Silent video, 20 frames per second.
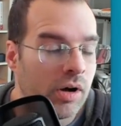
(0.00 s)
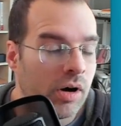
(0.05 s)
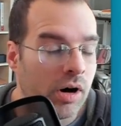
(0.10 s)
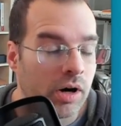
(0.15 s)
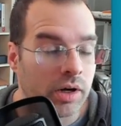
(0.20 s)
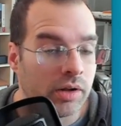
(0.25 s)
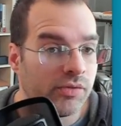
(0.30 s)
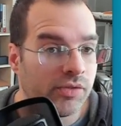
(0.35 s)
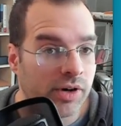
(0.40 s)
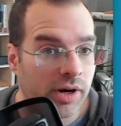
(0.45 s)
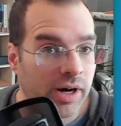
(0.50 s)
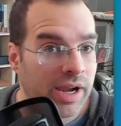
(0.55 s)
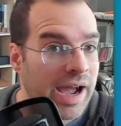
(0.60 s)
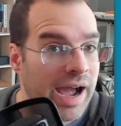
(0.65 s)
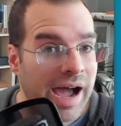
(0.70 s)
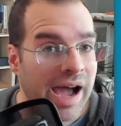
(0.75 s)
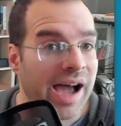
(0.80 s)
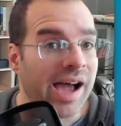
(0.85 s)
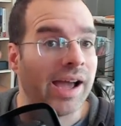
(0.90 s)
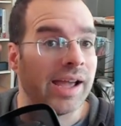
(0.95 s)
on a very
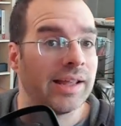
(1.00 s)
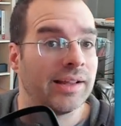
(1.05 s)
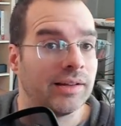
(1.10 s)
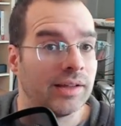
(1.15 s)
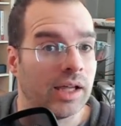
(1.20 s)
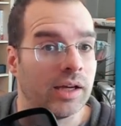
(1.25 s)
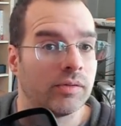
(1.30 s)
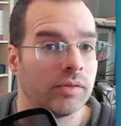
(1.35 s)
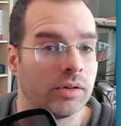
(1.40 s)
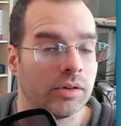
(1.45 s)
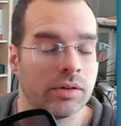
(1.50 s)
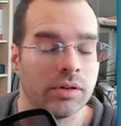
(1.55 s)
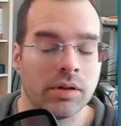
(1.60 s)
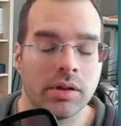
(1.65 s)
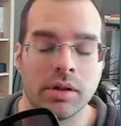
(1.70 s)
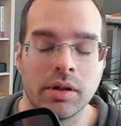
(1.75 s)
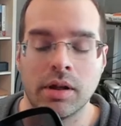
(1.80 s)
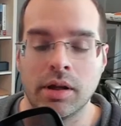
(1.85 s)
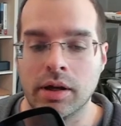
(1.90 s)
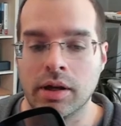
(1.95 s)
high level.
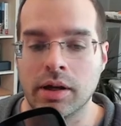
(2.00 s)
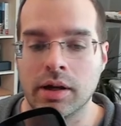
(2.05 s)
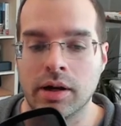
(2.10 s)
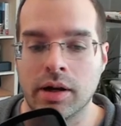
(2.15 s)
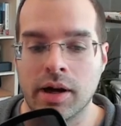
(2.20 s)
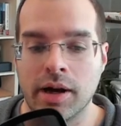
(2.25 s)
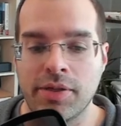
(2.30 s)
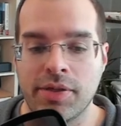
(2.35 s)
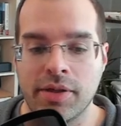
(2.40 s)
I